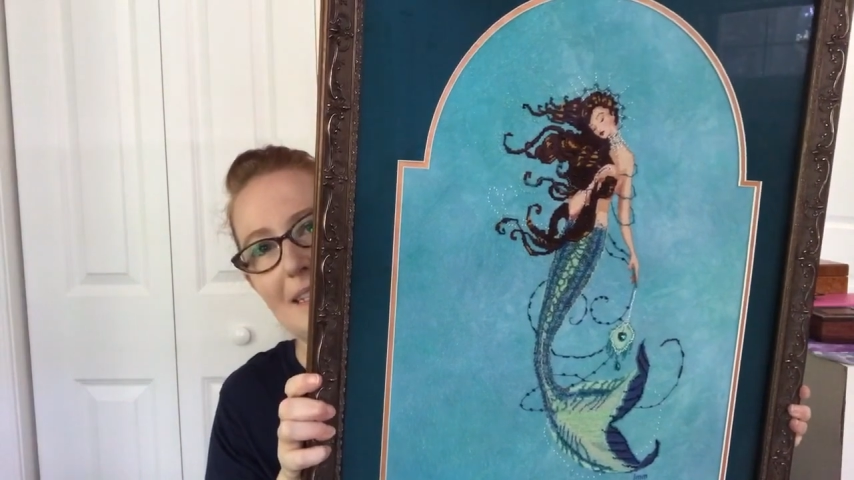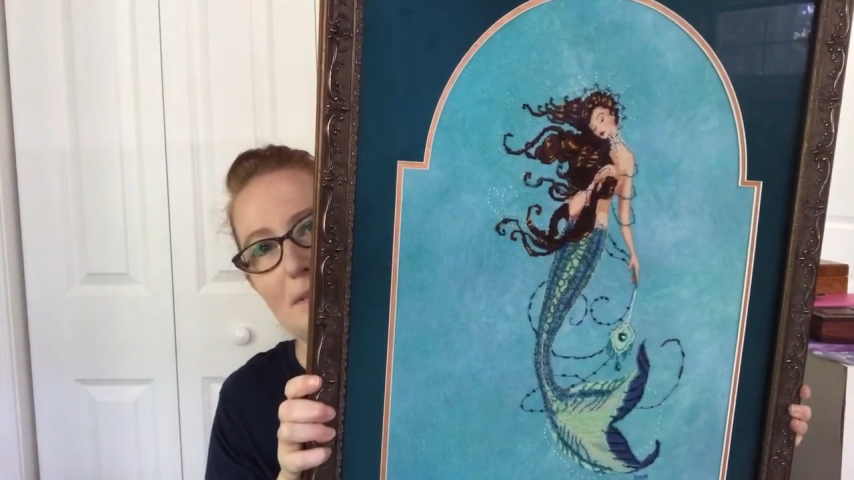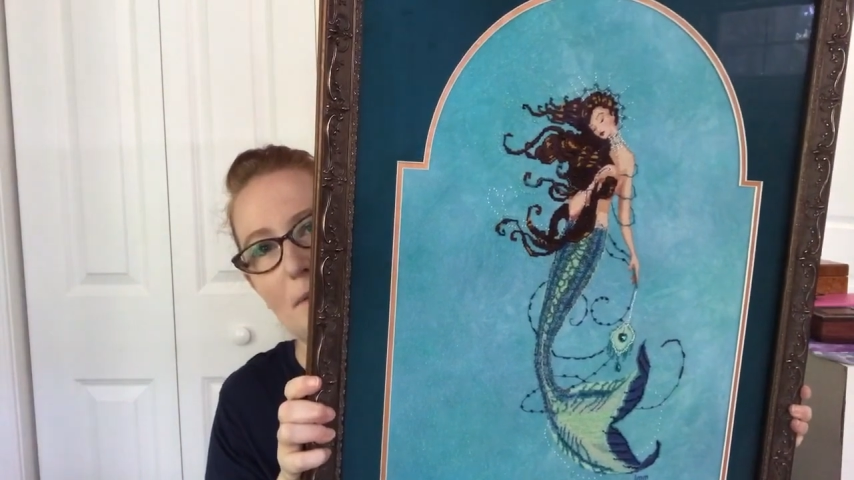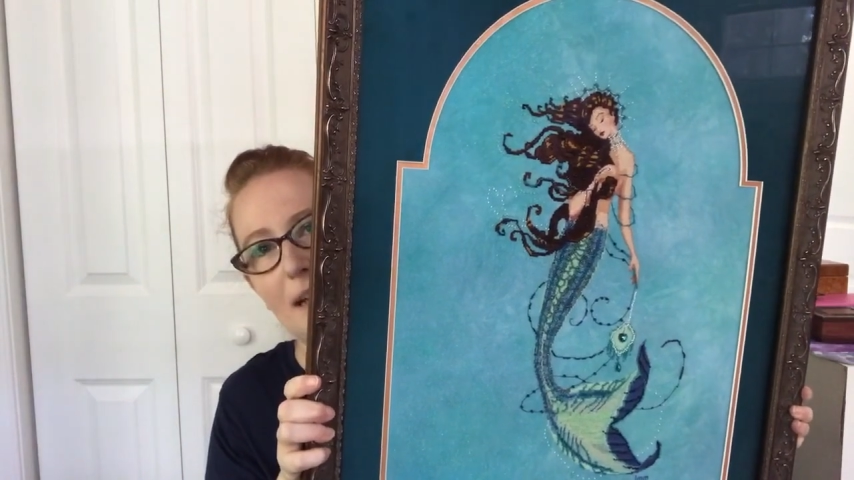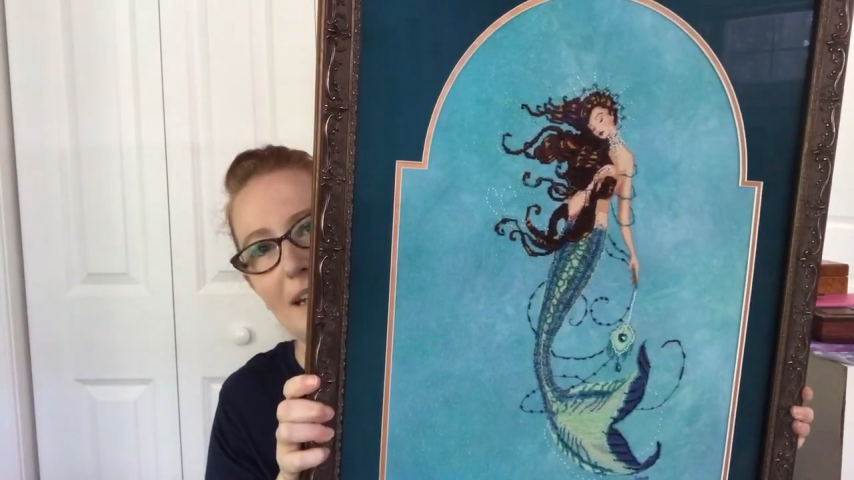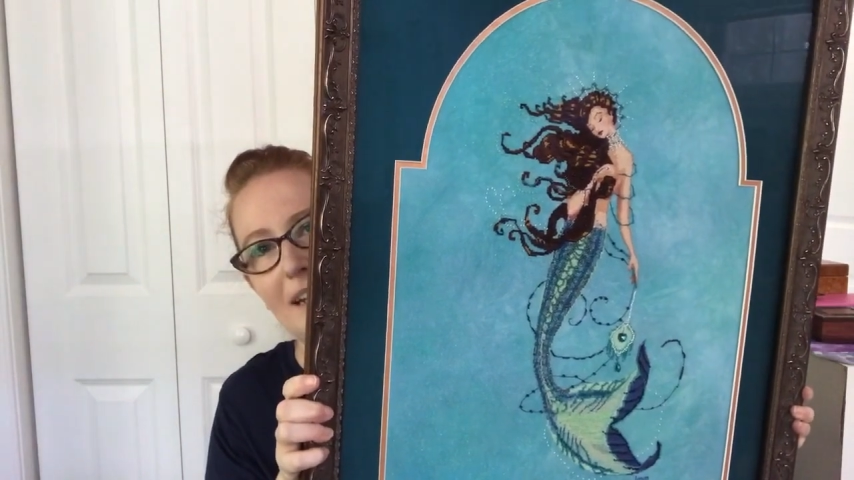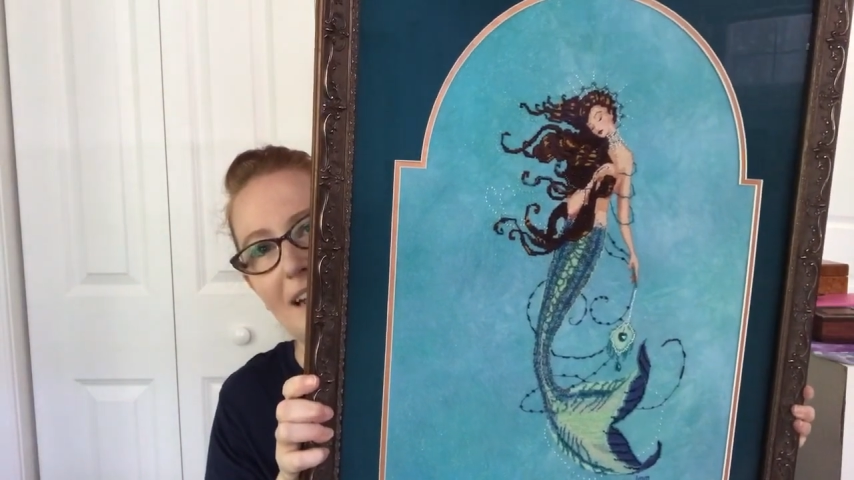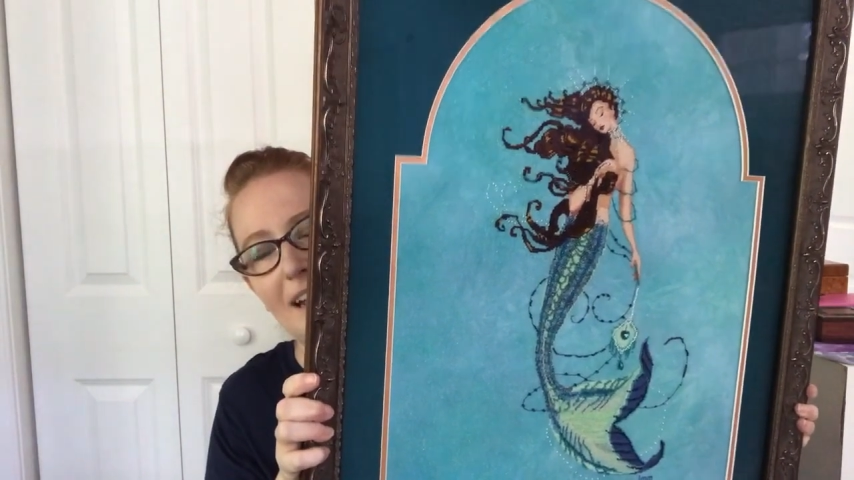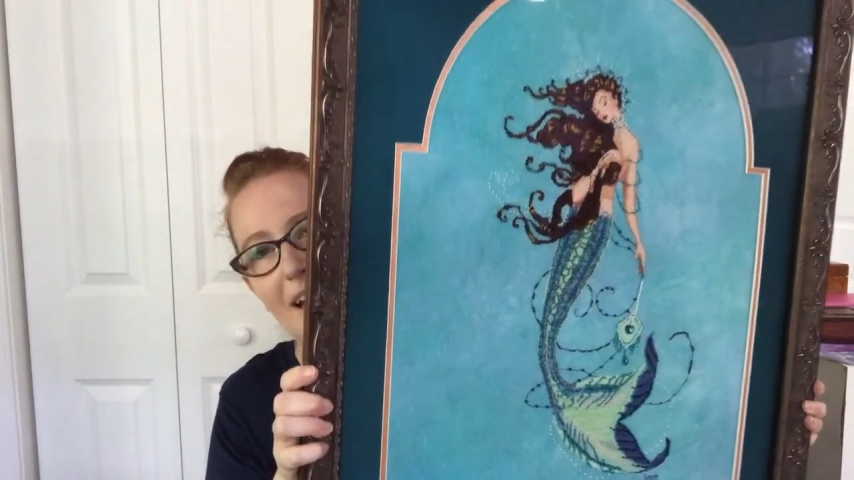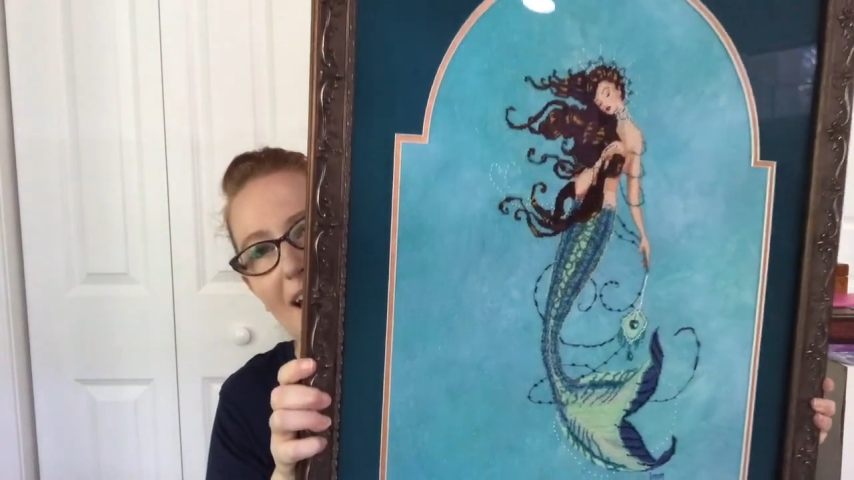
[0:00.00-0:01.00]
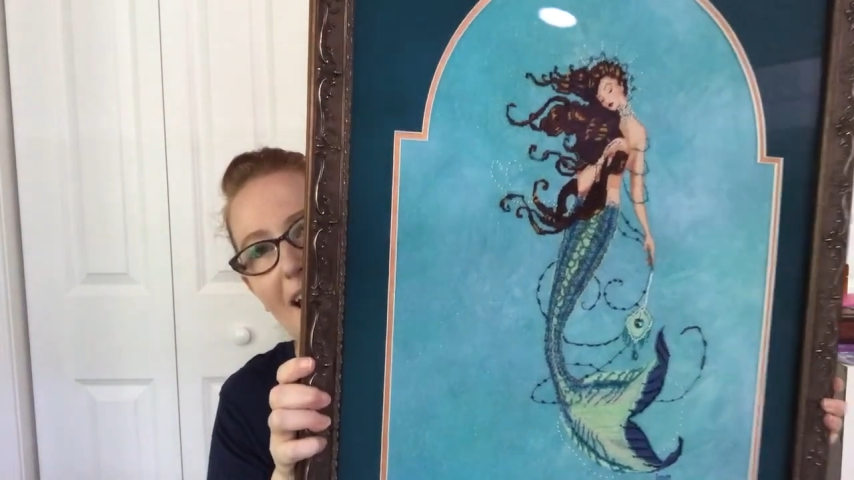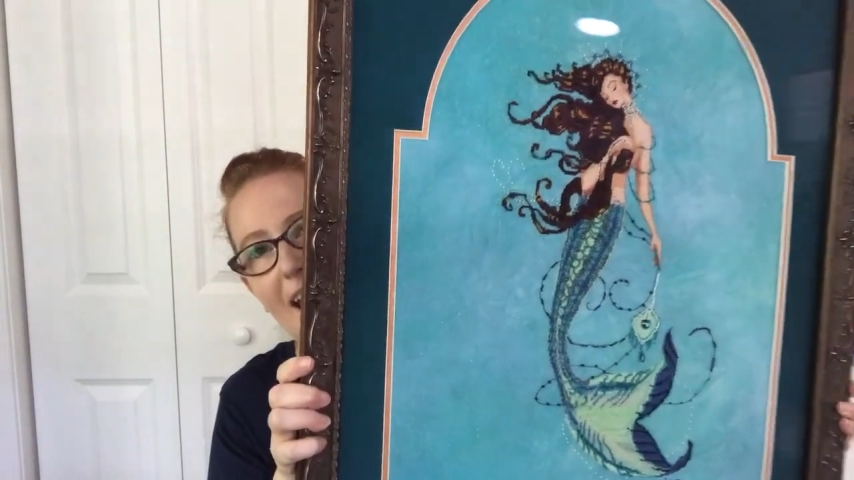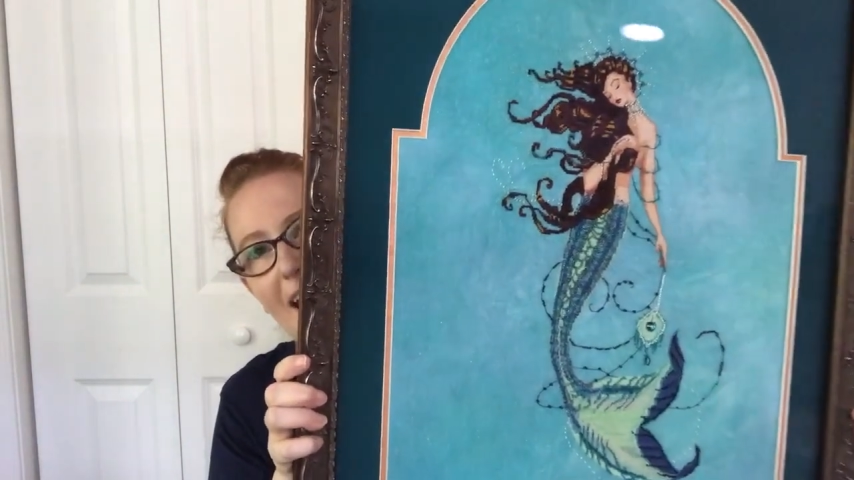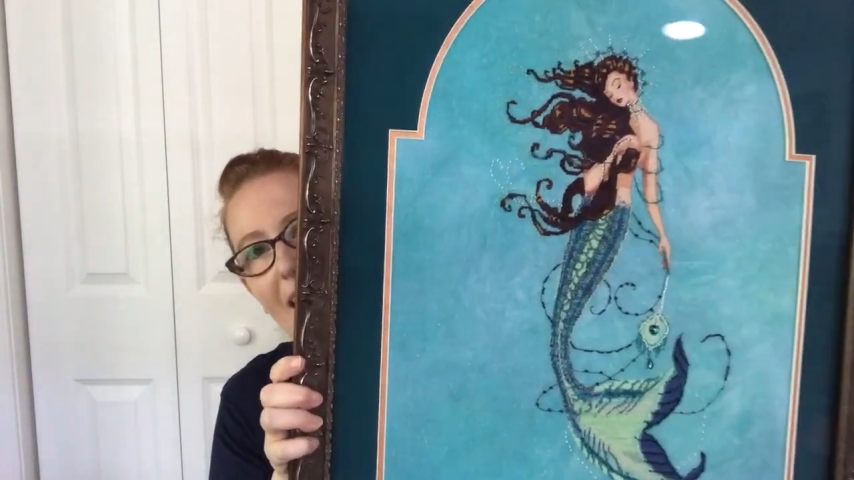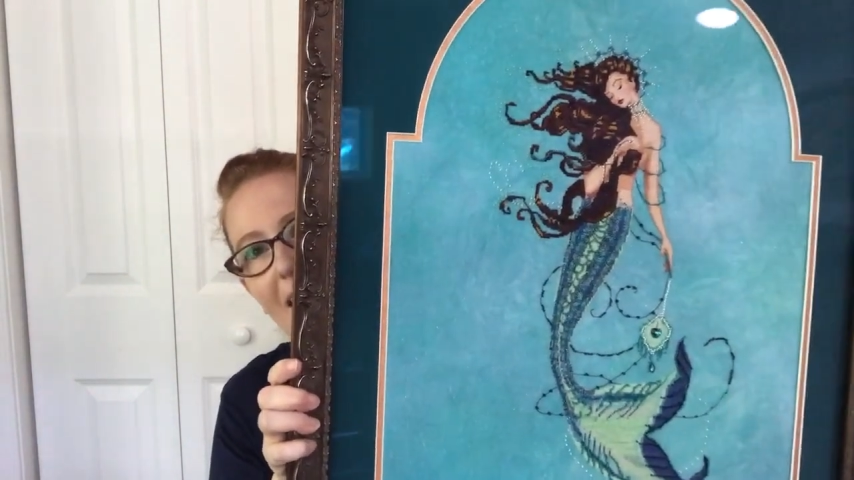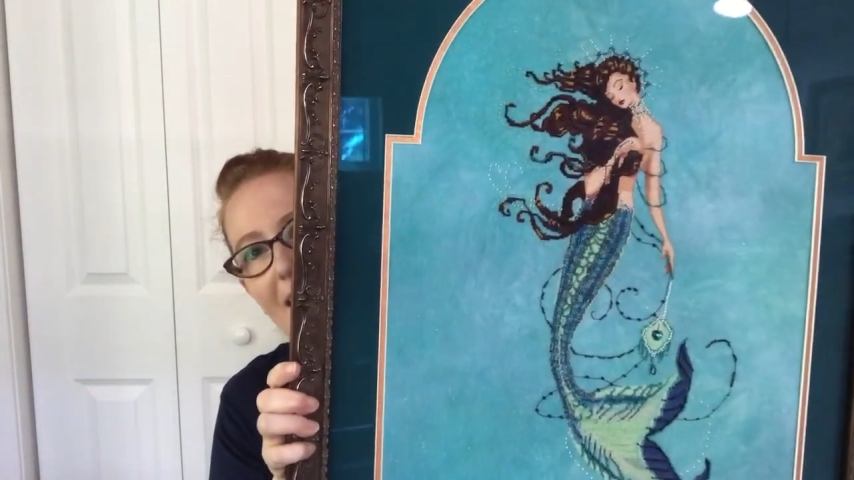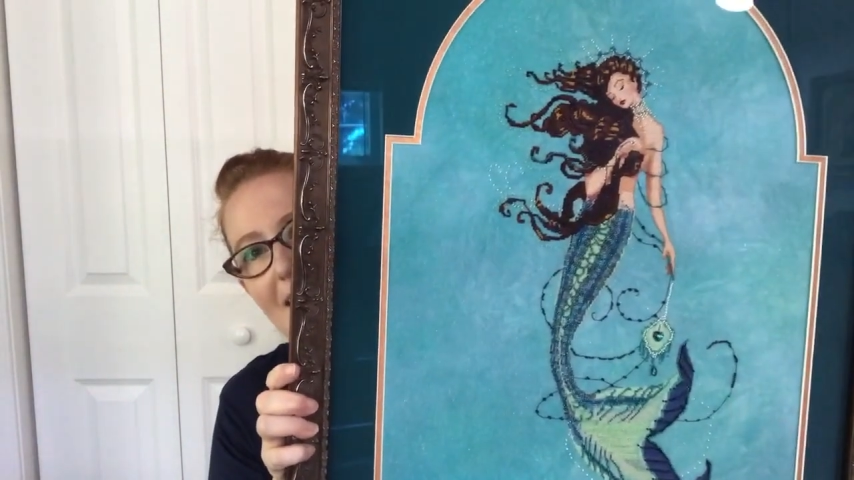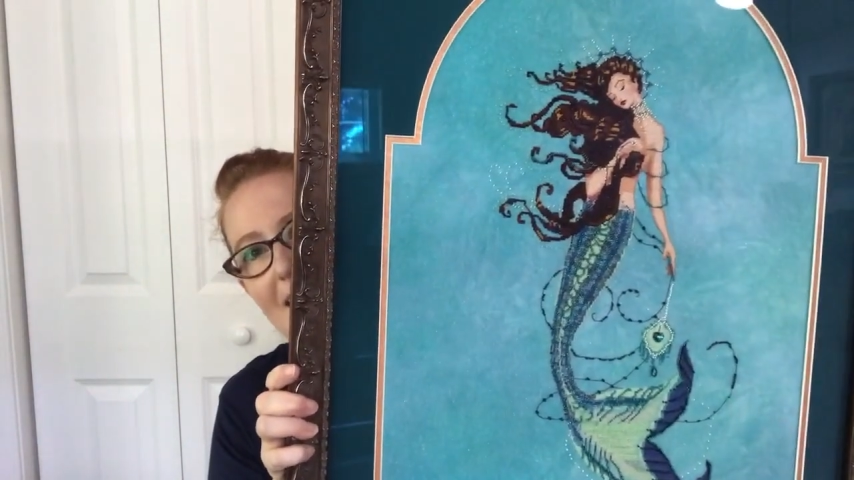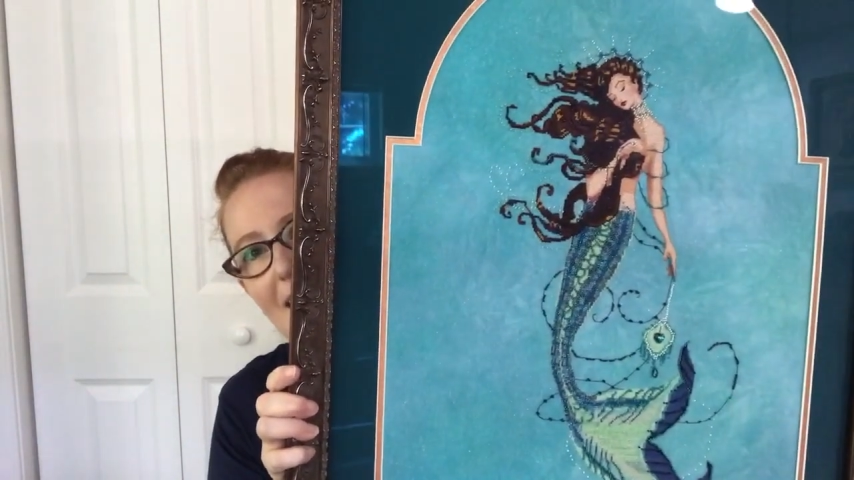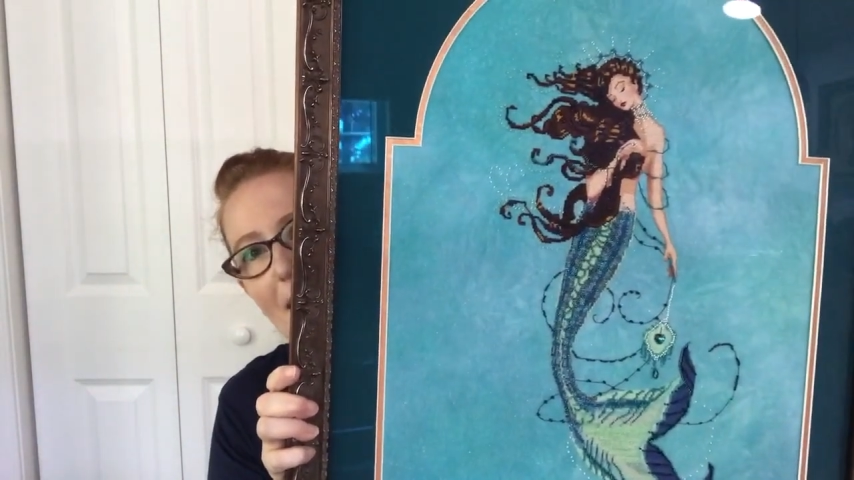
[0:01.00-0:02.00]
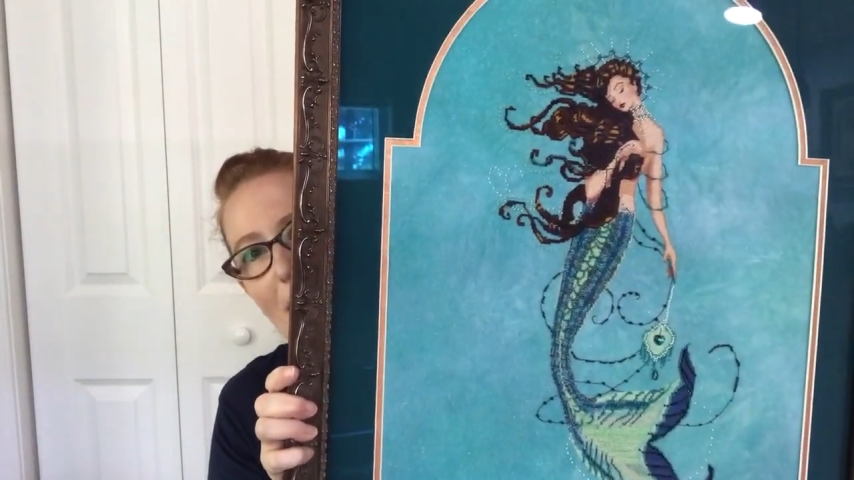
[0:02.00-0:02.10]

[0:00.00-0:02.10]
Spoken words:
this one, and